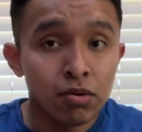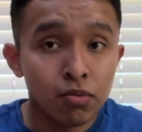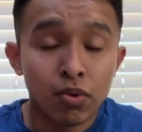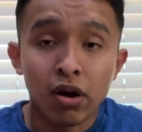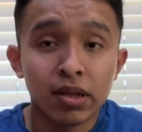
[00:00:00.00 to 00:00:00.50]

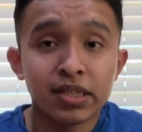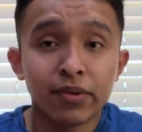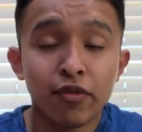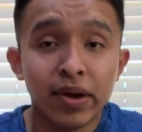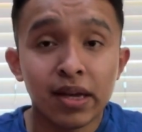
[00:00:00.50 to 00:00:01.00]
regardless if
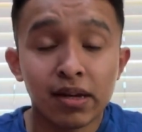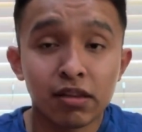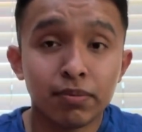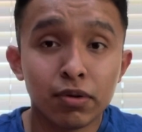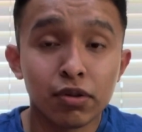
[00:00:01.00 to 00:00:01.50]
you're fighting out of
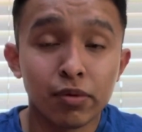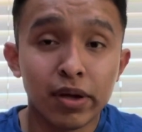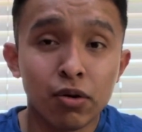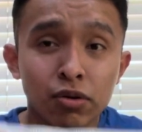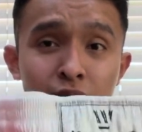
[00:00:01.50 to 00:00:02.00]
the blue or the
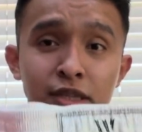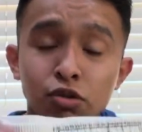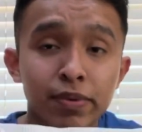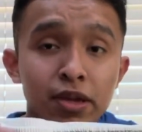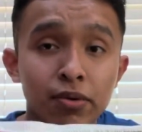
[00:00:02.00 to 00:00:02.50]
red corner, this
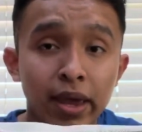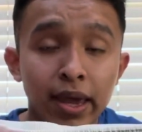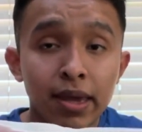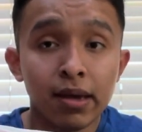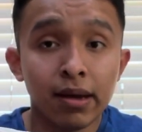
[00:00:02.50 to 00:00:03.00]
would be
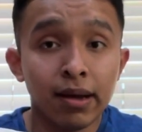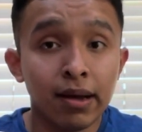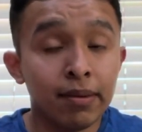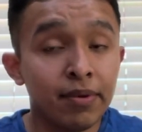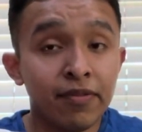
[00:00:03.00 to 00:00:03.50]
okay.
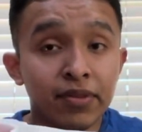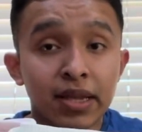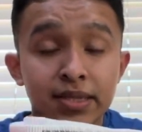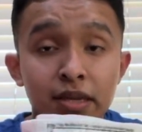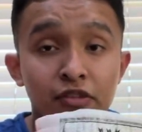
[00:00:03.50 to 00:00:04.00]
But if
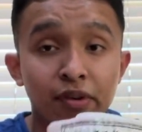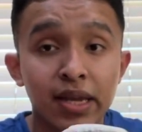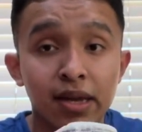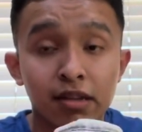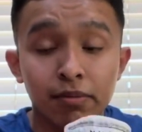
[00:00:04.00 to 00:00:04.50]
let's say you're
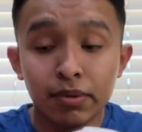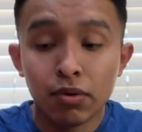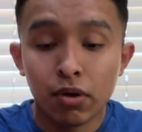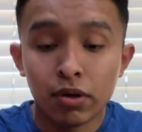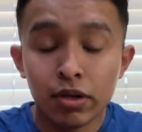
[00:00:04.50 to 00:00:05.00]
fighting out of the
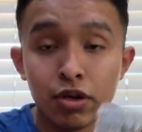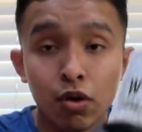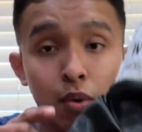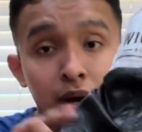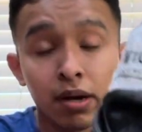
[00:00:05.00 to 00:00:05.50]
blue corner, you
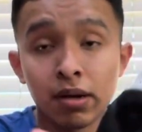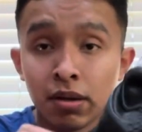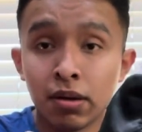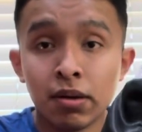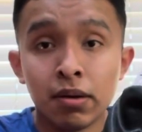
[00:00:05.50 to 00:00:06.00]
could
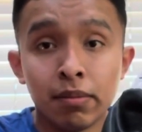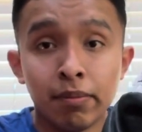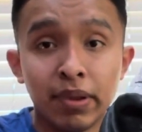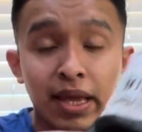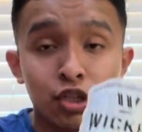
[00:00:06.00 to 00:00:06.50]
wear
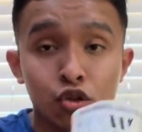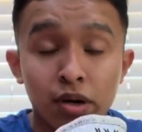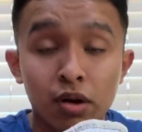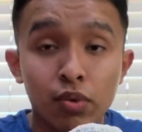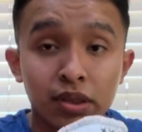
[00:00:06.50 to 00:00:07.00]
black
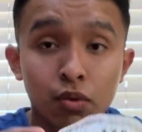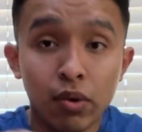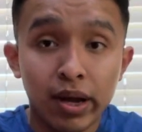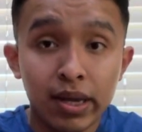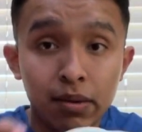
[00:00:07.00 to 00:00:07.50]
trunk with the
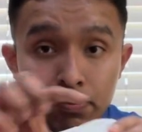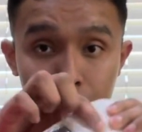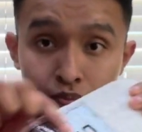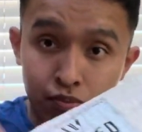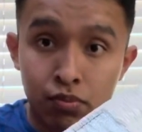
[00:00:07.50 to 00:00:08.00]

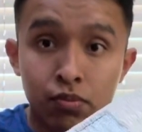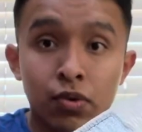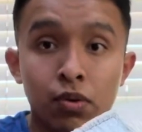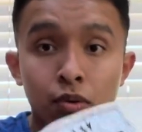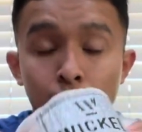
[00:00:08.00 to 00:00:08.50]
white
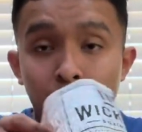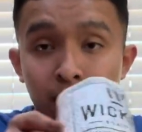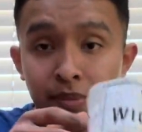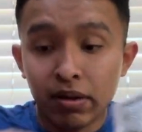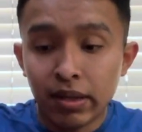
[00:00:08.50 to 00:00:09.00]

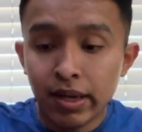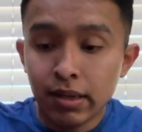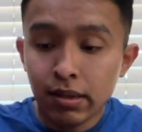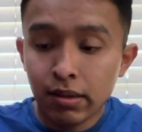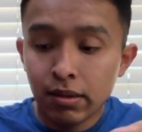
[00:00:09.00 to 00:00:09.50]
white belt
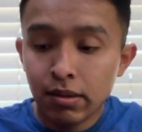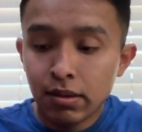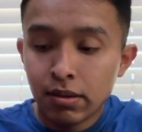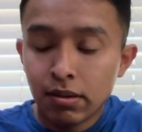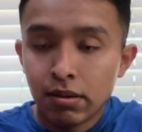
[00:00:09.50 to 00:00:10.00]
line,
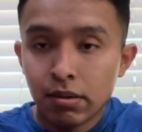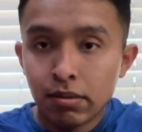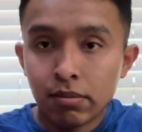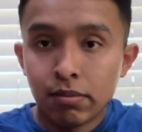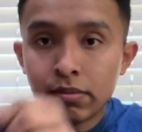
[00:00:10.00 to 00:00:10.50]

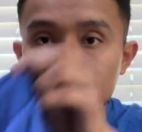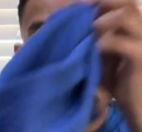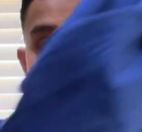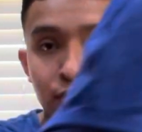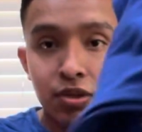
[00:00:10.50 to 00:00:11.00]

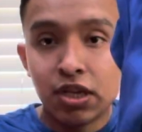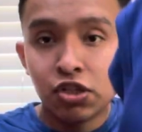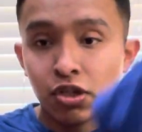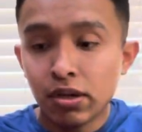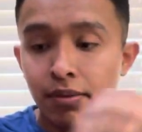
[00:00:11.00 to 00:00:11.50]
blue
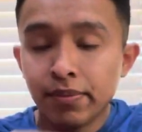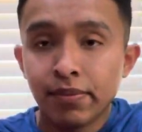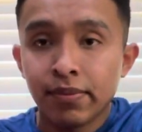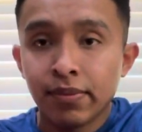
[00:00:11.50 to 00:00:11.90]
t-shirt,